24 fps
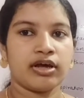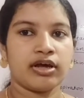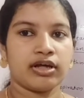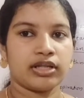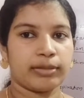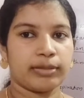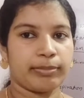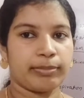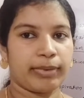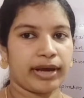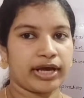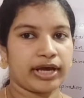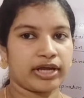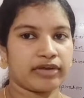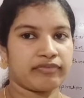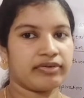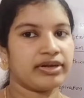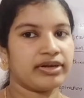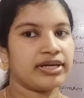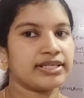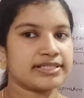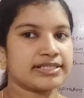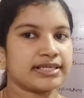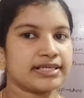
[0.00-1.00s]
The
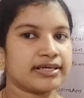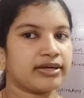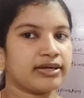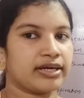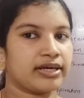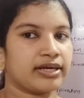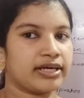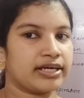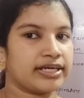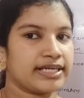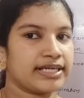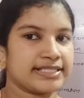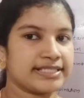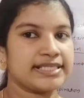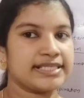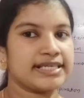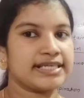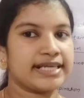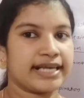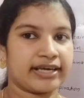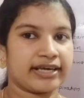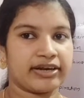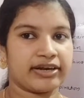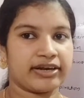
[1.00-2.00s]
pyruvate
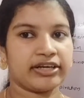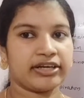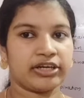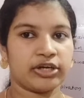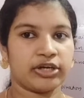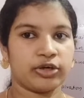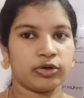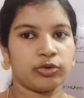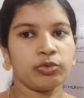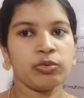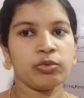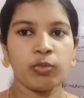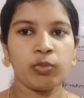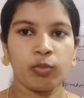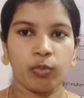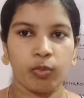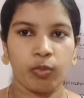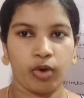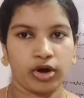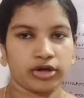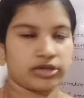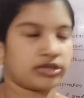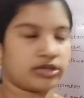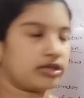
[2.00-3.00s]
disintegrate into
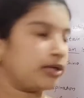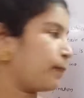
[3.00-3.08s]
what?